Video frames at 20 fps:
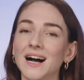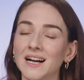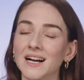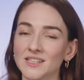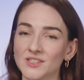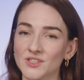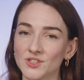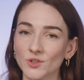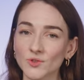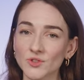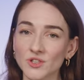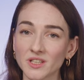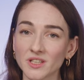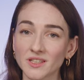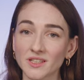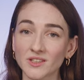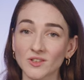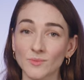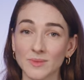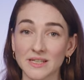
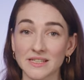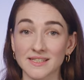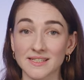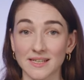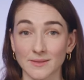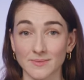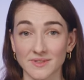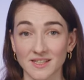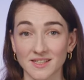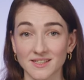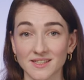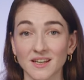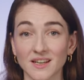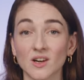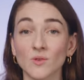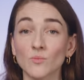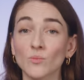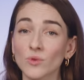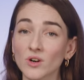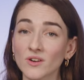Associated domain subsets
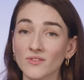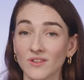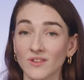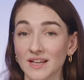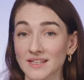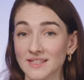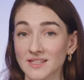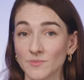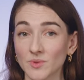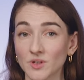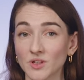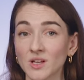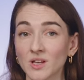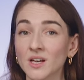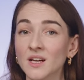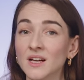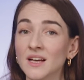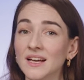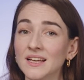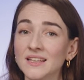are more flexible
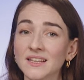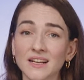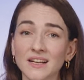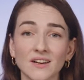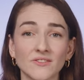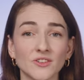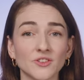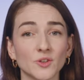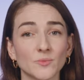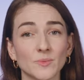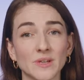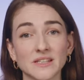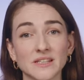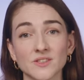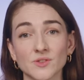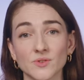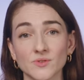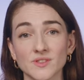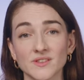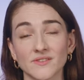and cover
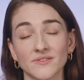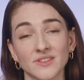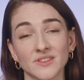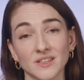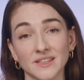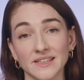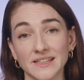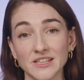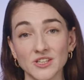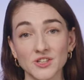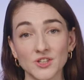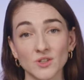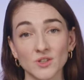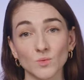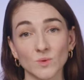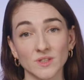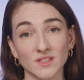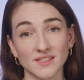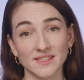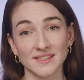domains whose affiliation
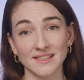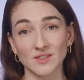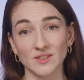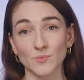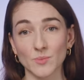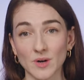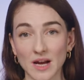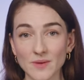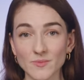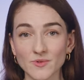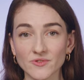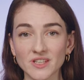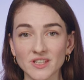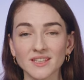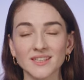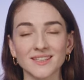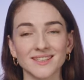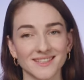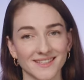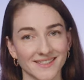with the set
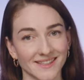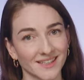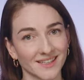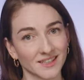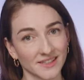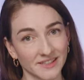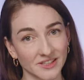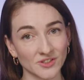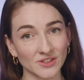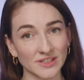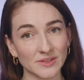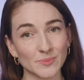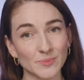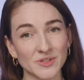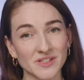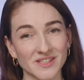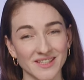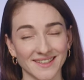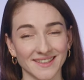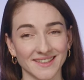primary is clearly
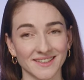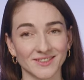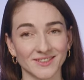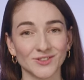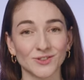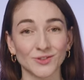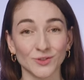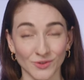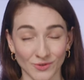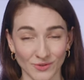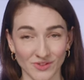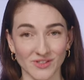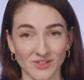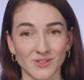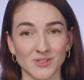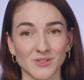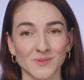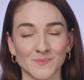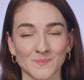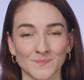presented to
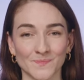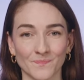users